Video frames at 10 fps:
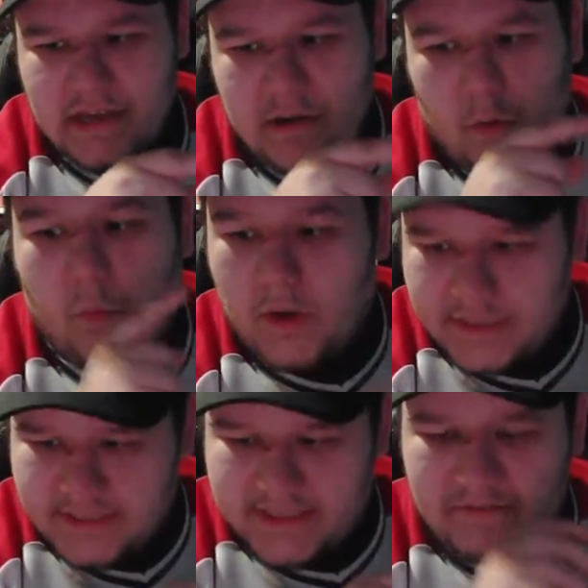
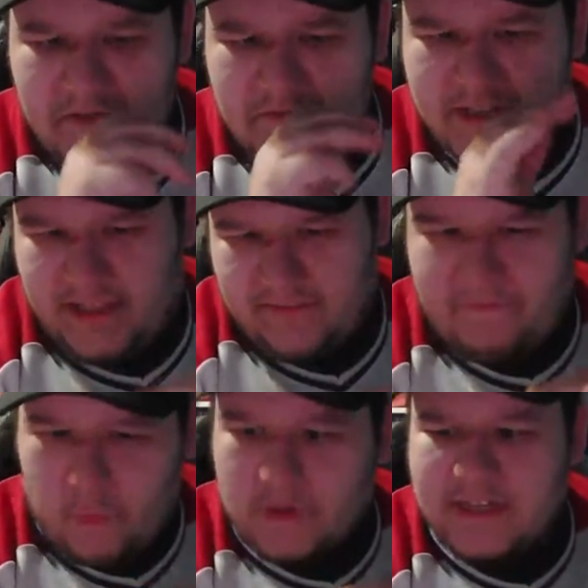once and 50 like
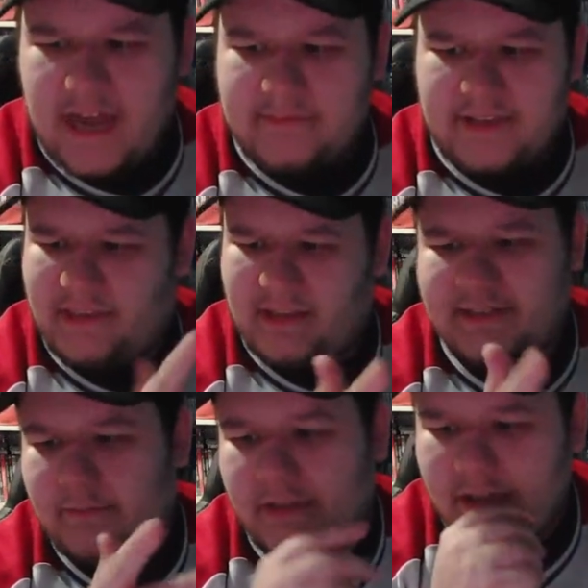4 times. I think
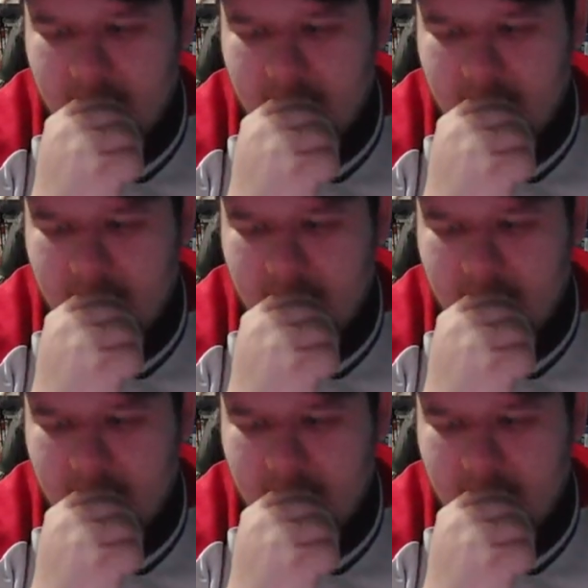something.